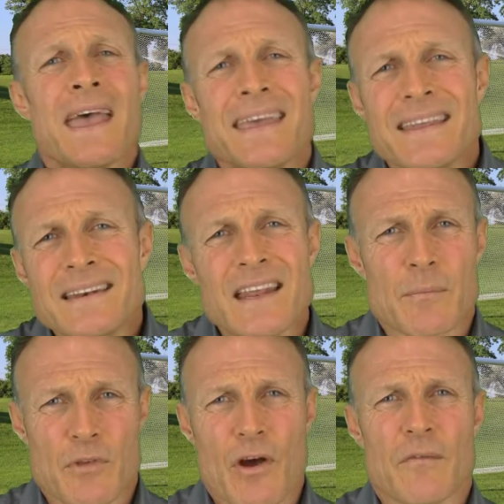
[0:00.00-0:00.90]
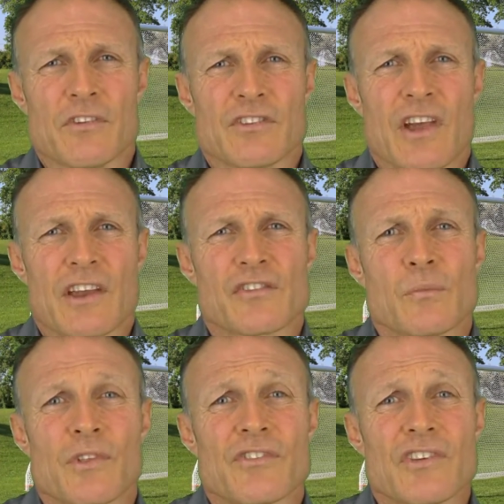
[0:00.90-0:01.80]
in-depth
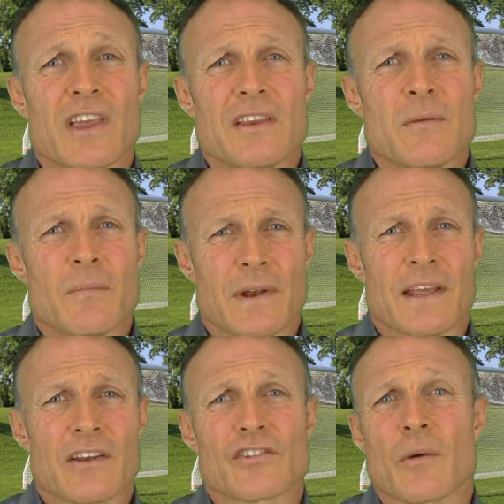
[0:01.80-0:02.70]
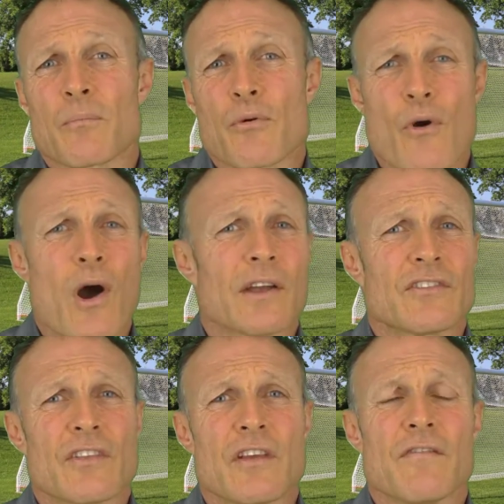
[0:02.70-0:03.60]
conversation with senior leadership prior
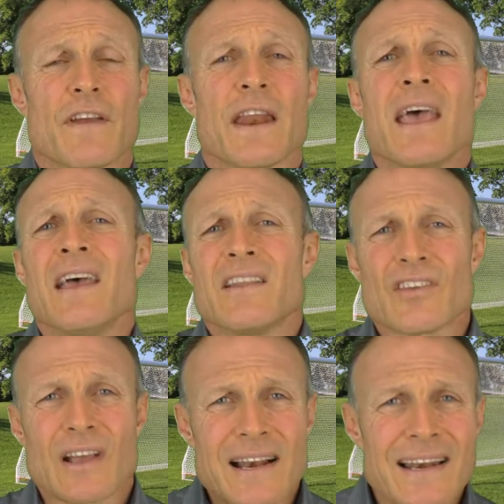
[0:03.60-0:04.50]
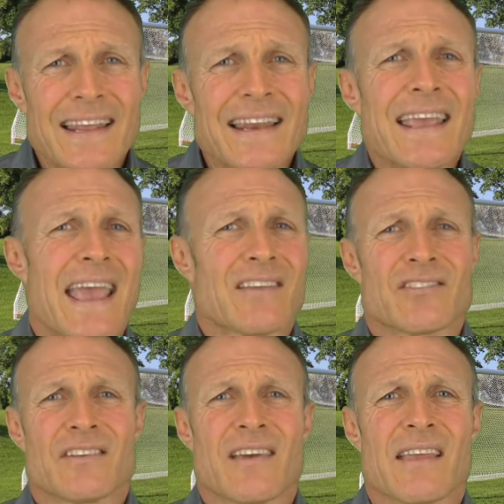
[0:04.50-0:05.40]
to the event to clearly
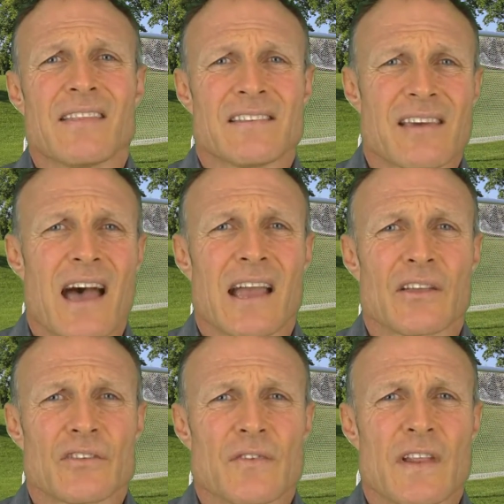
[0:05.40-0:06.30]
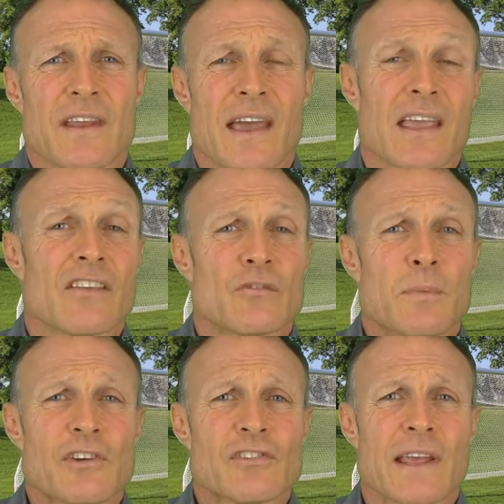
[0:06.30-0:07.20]
ascertain the targets for the day,
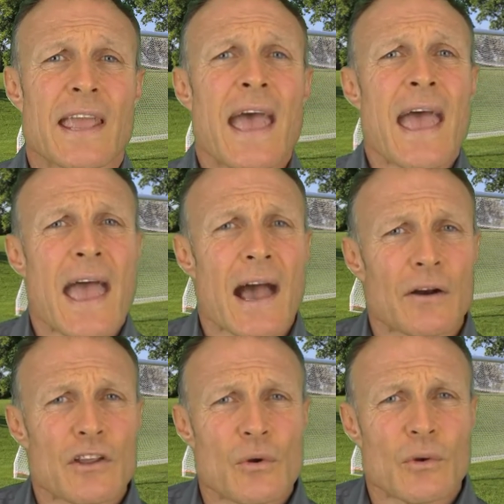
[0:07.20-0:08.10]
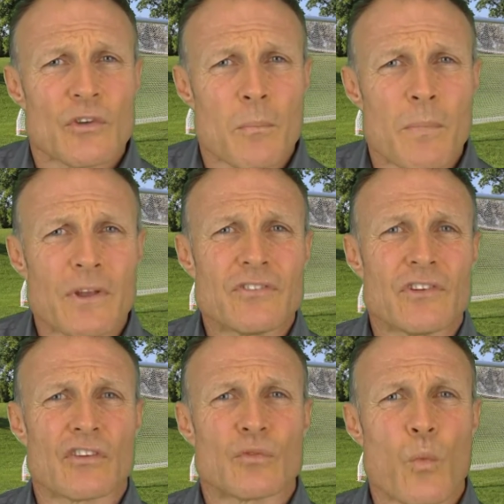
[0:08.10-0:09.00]
especially how do you as a
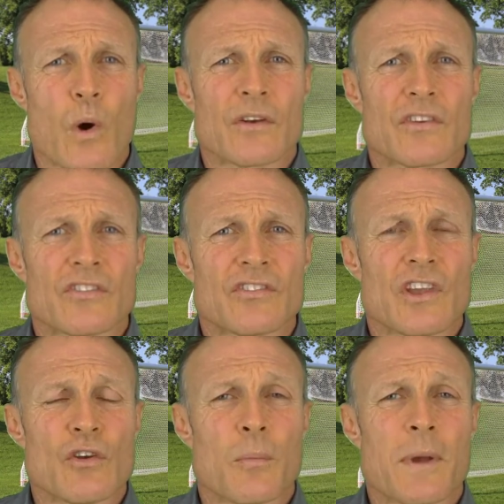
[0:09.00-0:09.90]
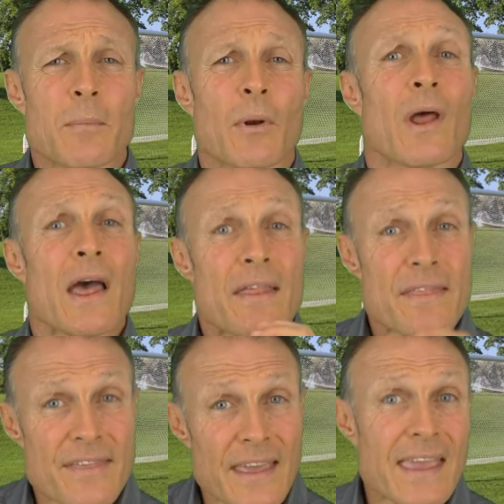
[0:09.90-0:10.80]
business want to see your people
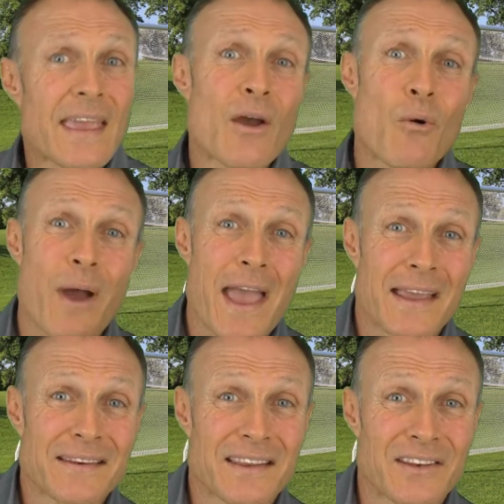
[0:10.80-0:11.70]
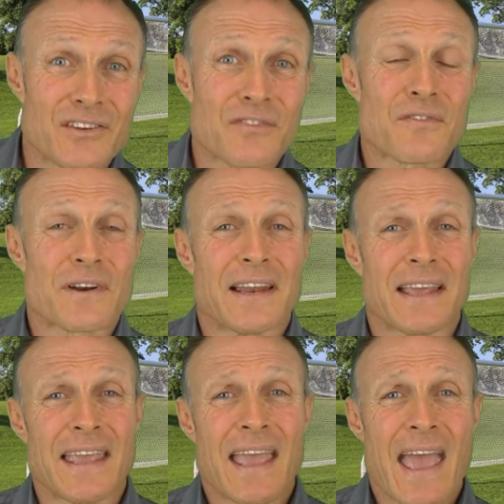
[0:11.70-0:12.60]
thinking or acting
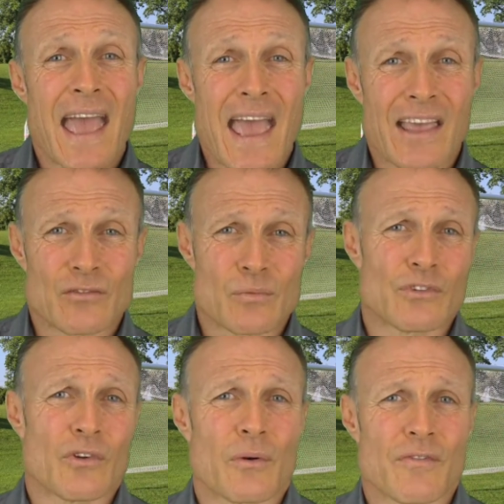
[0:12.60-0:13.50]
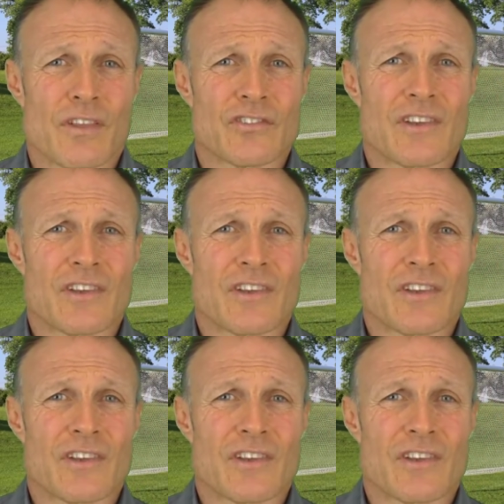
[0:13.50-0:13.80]
differently as a result of this